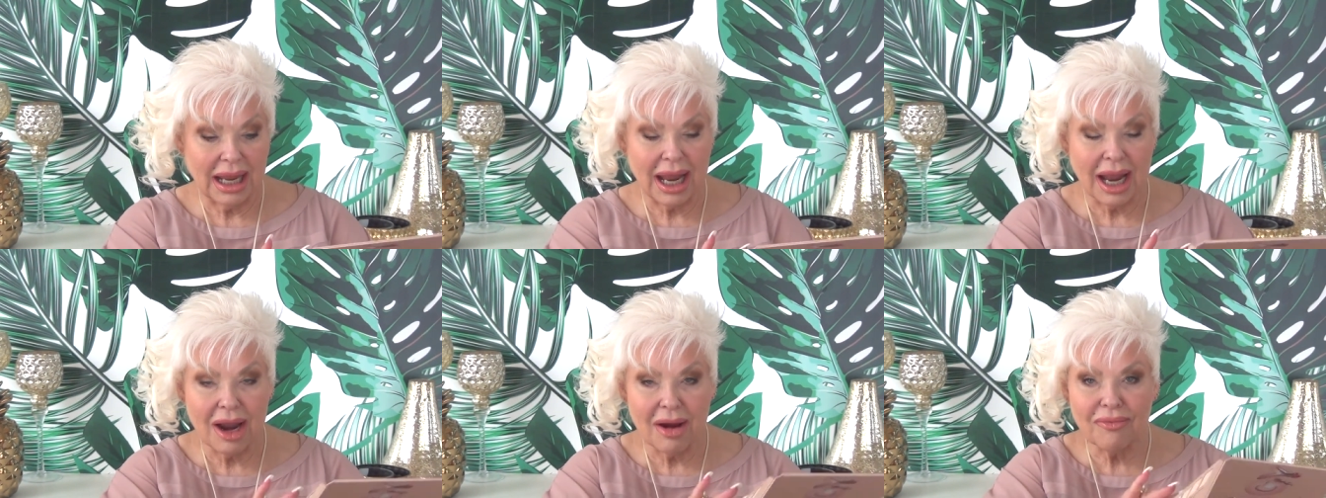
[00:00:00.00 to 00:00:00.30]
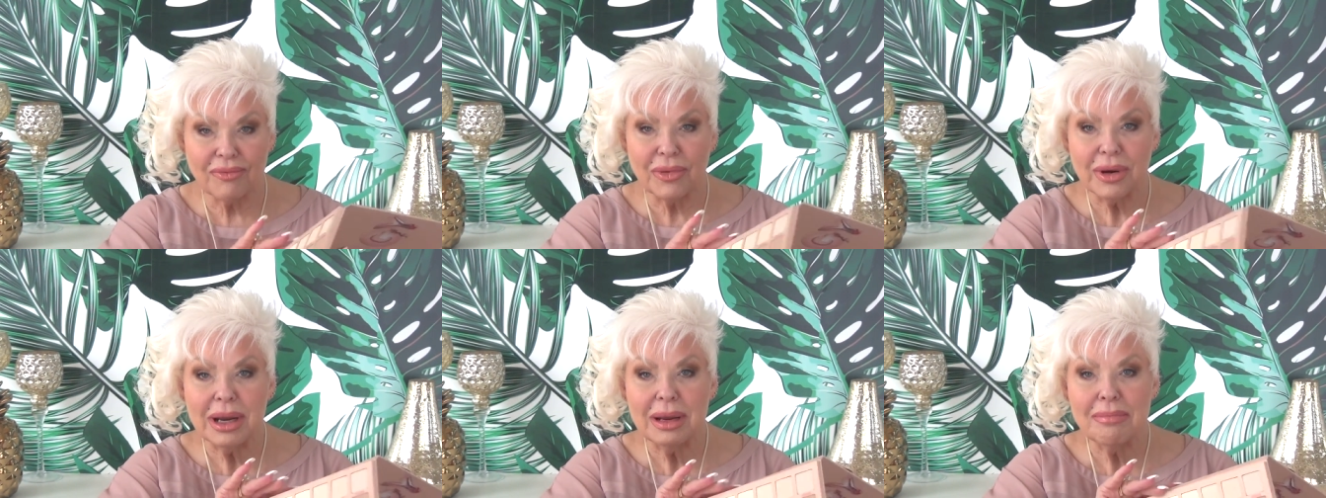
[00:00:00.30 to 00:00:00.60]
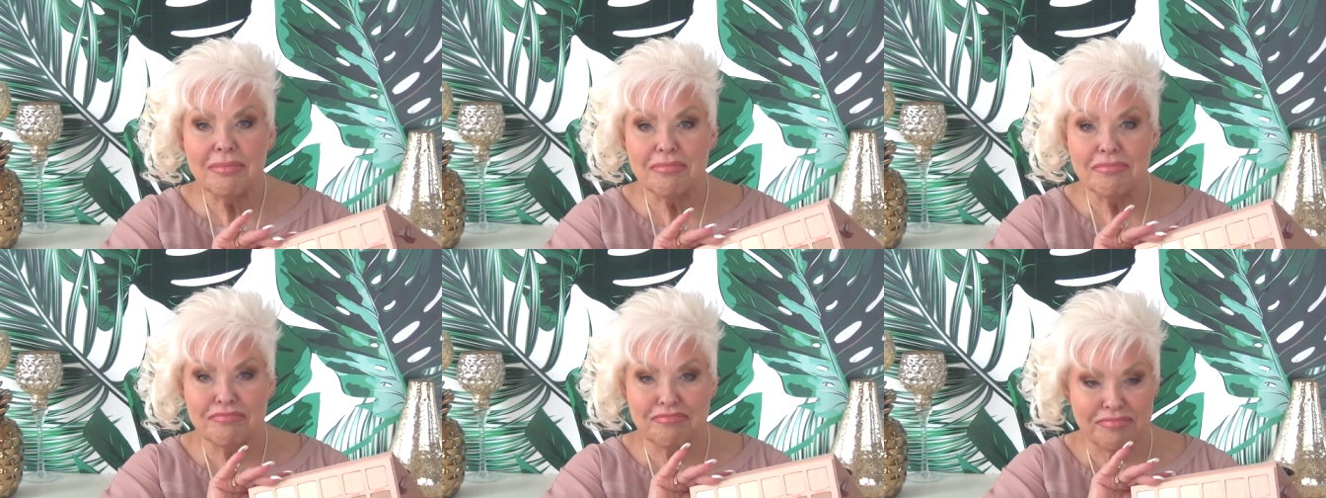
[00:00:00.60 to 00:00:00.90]

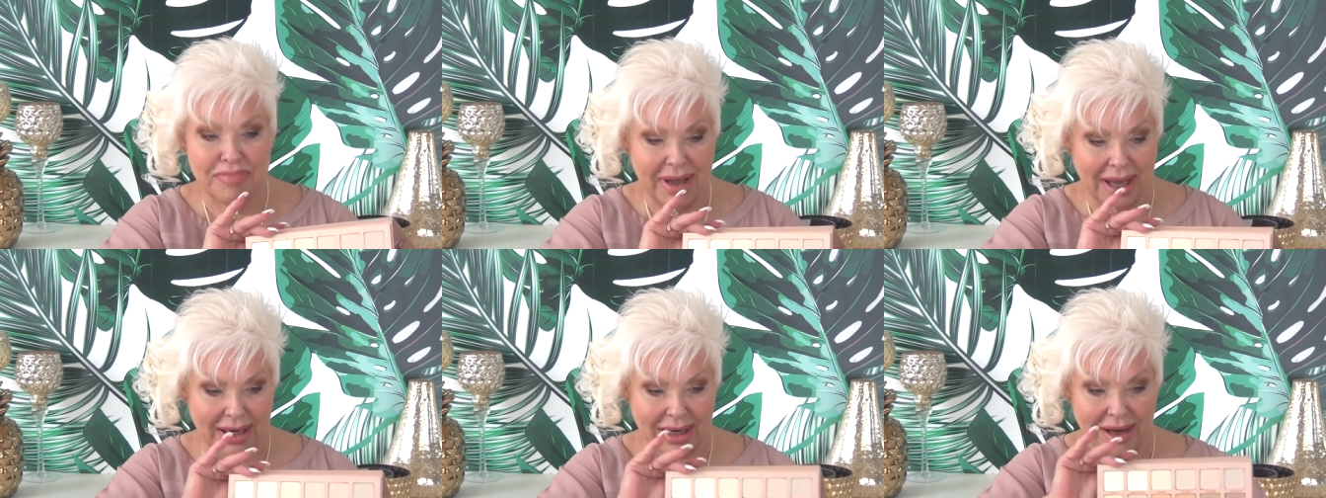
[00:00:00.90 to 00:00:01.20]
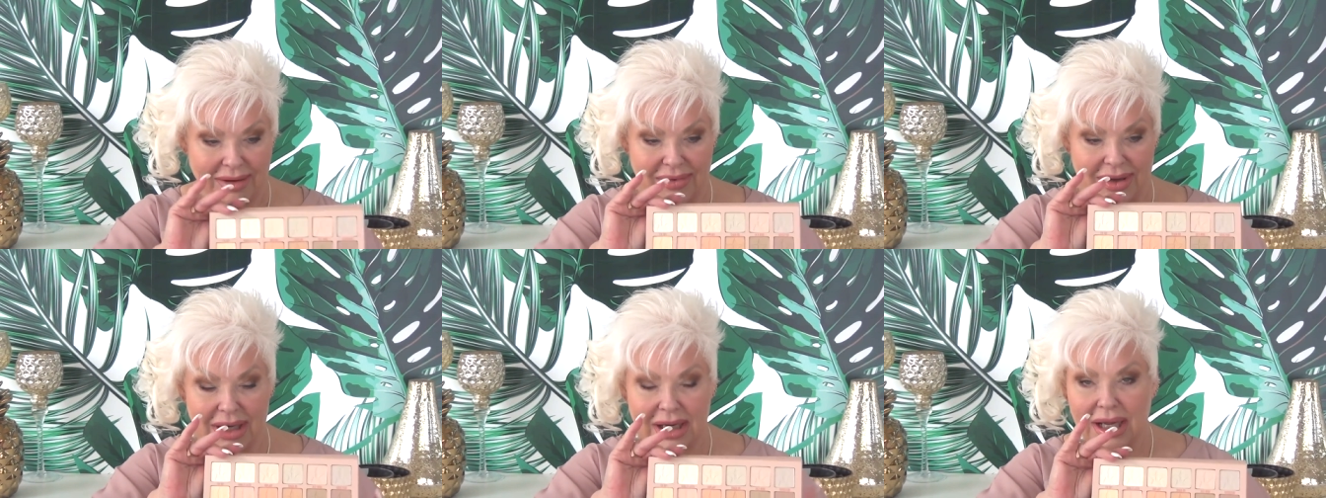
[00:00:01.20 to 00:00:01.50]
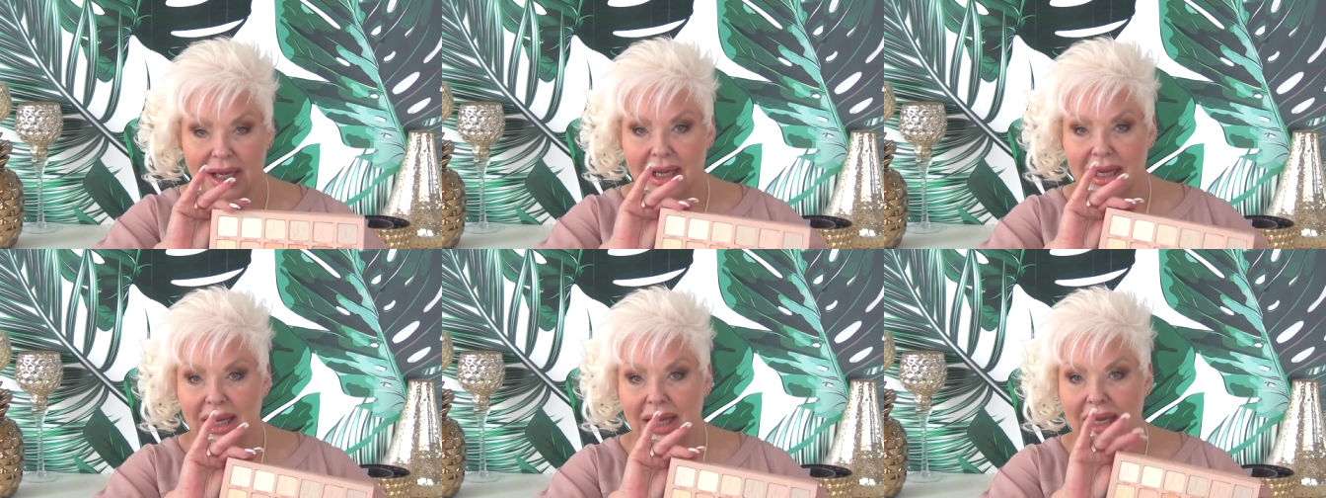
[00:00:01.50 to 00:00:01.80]
every bit of
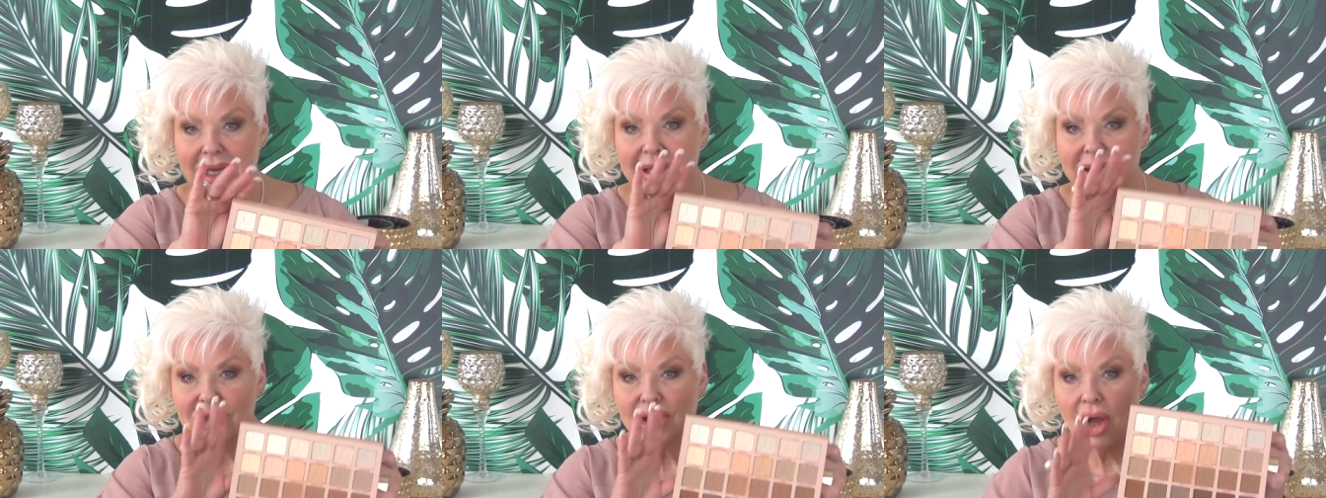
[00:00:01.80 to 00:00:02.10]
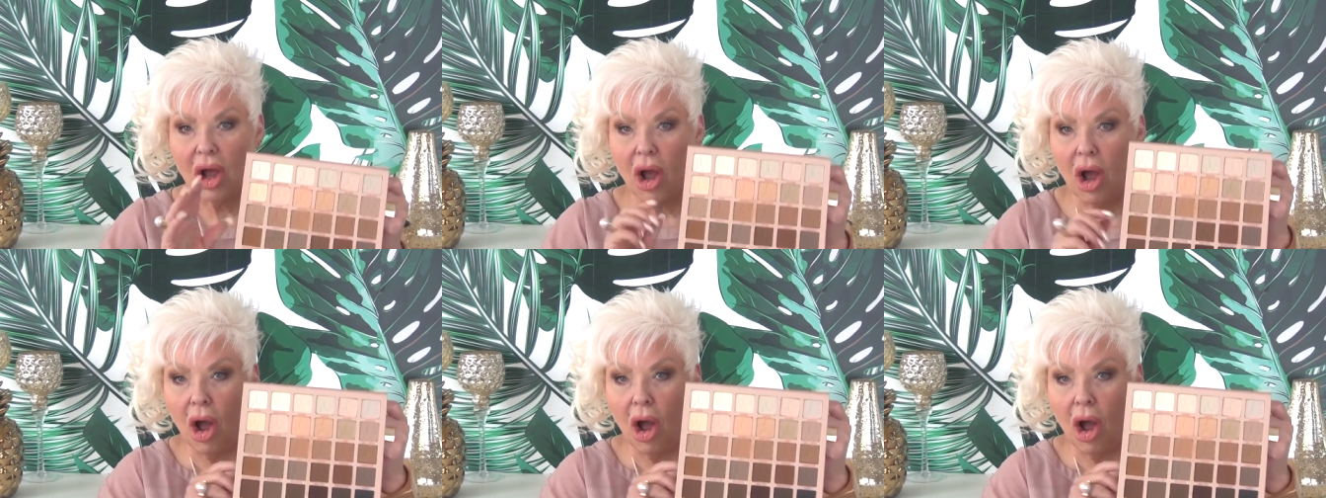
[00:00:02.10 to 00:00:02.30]
it, is